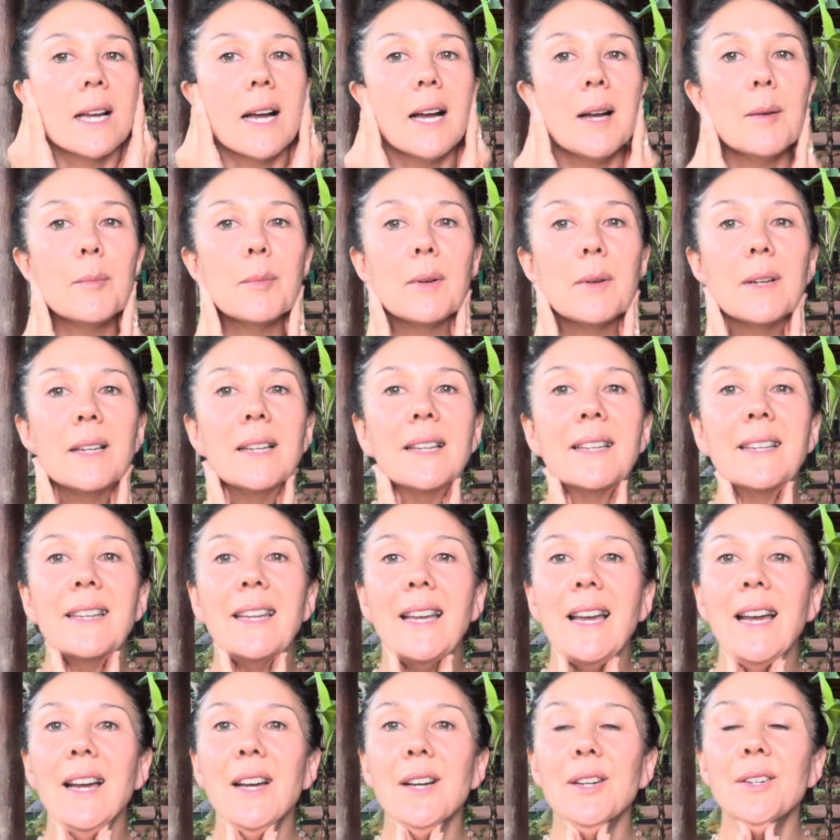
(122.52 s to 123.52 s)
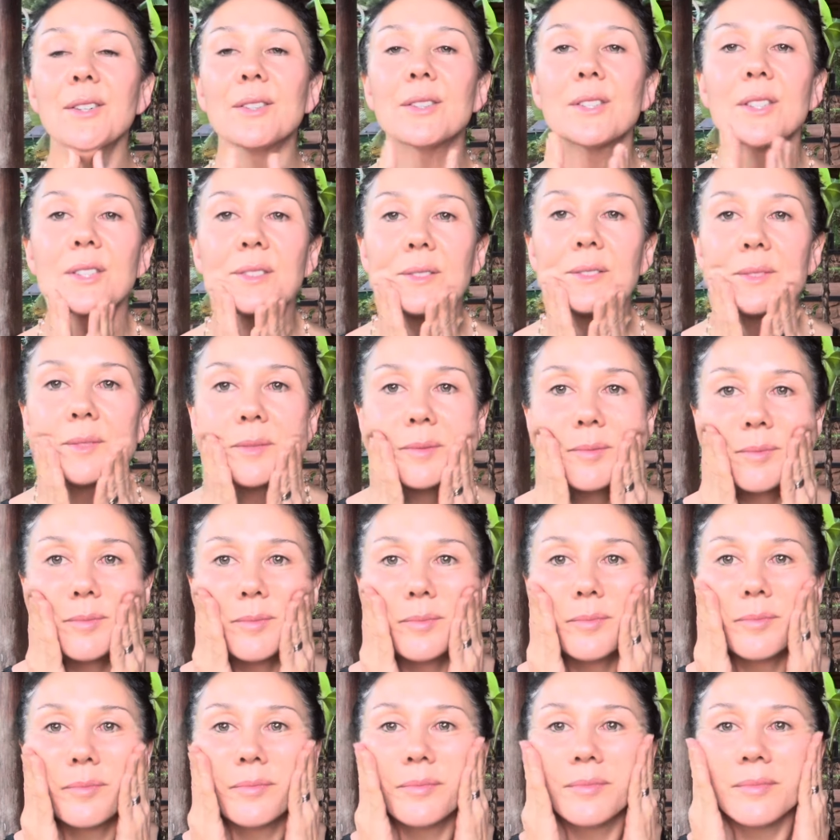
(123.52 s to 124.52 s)
up and out,
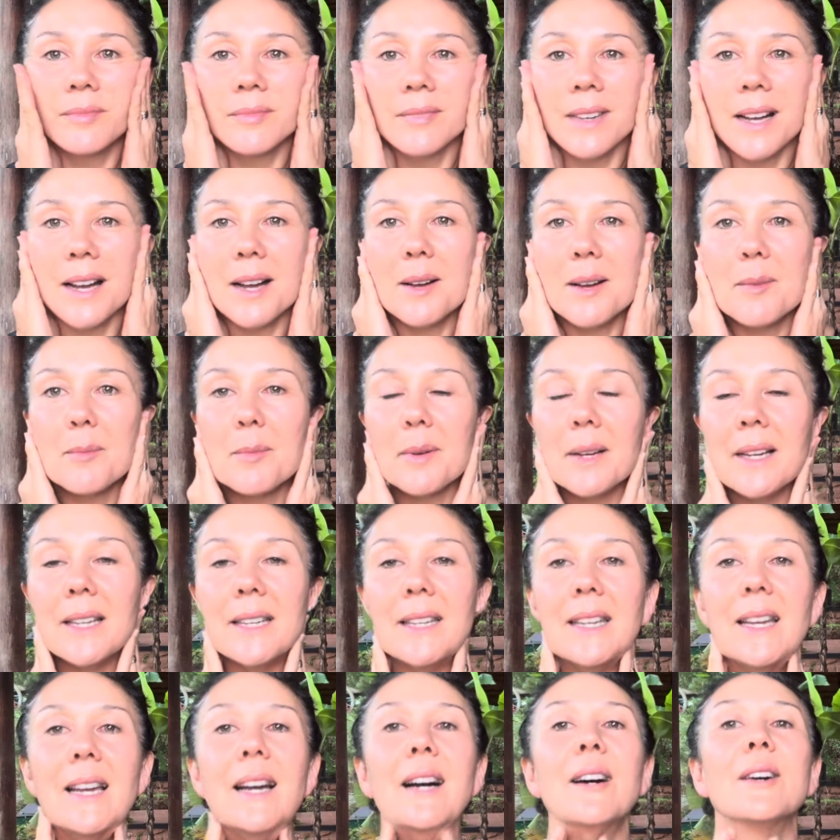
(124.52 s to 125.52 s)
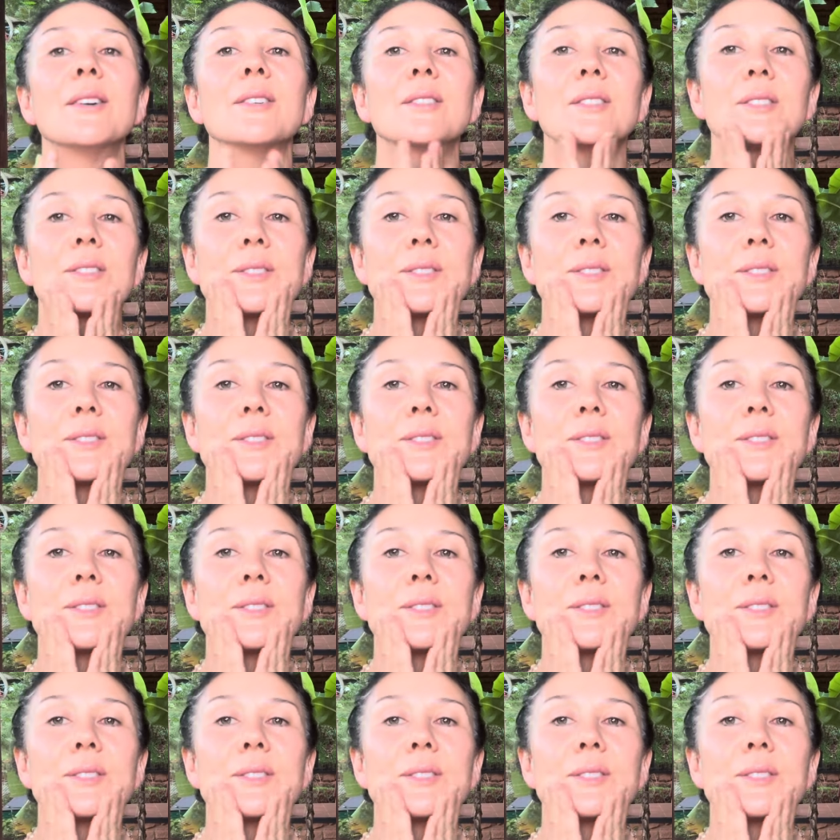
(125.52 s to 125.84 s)
up and out.